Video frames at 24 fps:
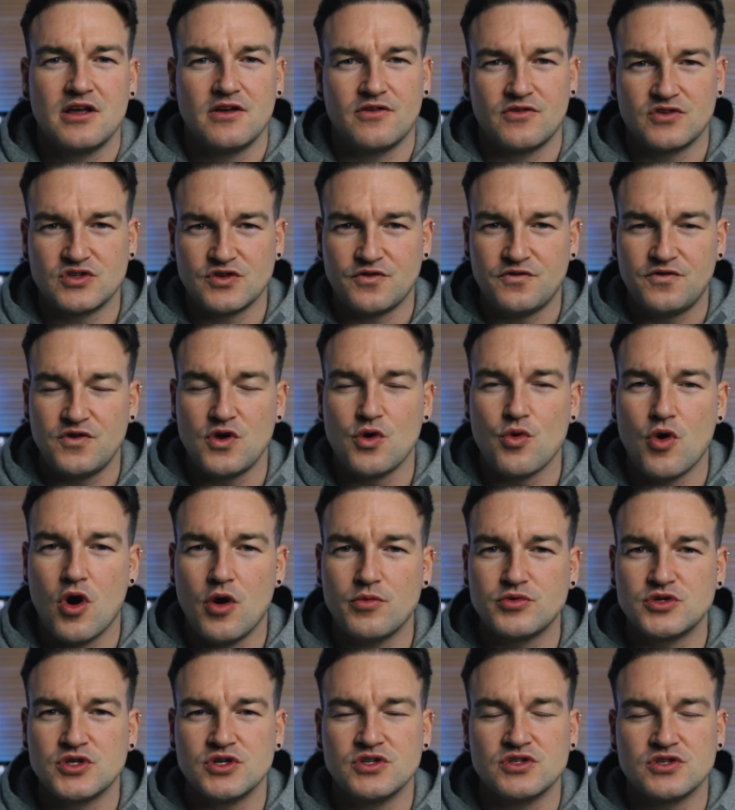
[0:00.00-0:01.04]
there's a few
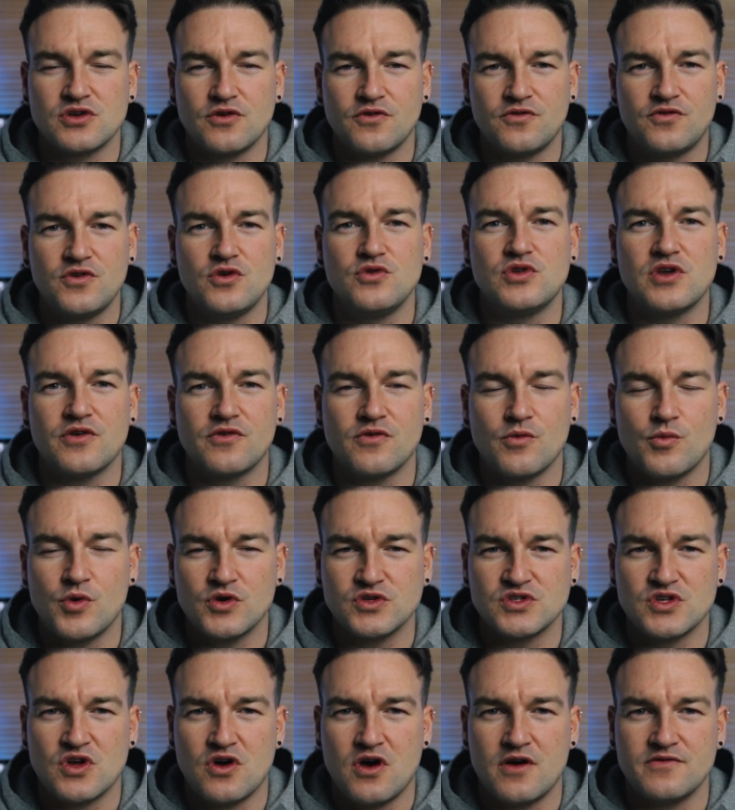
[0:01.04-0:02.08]
options, a few different
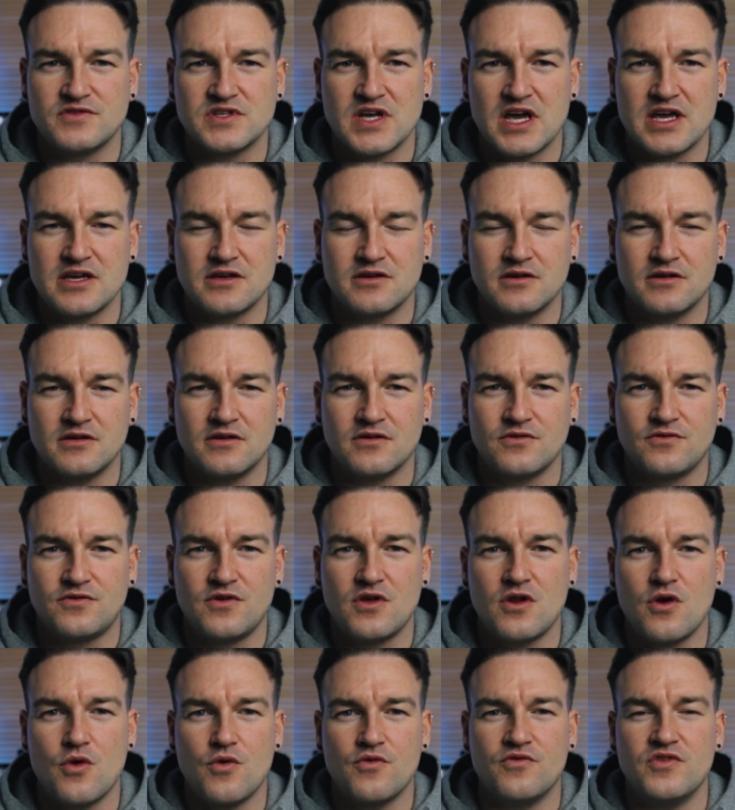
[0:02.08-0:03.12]
ones that I've taken, a
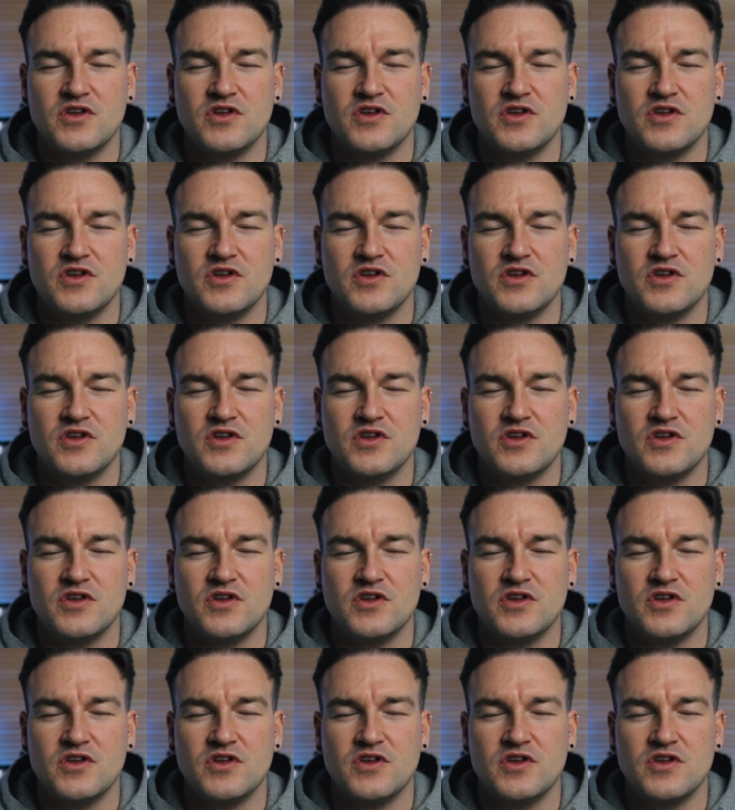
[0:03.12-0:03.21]
few little